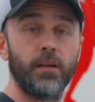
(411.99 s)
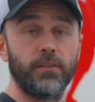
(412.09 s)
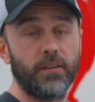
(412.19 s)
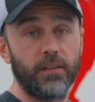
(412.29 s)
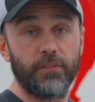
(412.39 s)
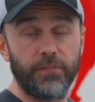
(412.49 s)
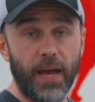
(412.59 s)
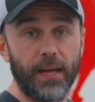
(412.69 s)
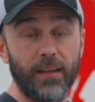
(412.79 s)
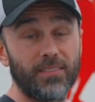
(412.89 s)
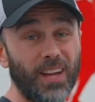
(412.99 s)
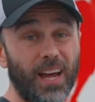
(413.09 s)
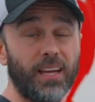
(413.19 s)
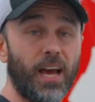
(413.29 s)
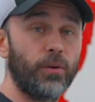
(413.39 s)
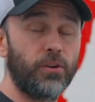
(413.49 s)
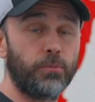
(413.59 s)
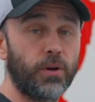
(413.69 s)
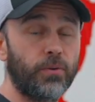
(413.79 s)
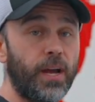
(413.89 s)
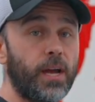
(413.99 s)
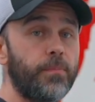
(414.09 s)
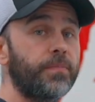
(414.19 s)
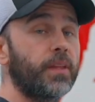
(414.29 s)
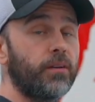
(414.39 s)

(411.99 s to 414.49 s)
Since fat is 9 calories per gram,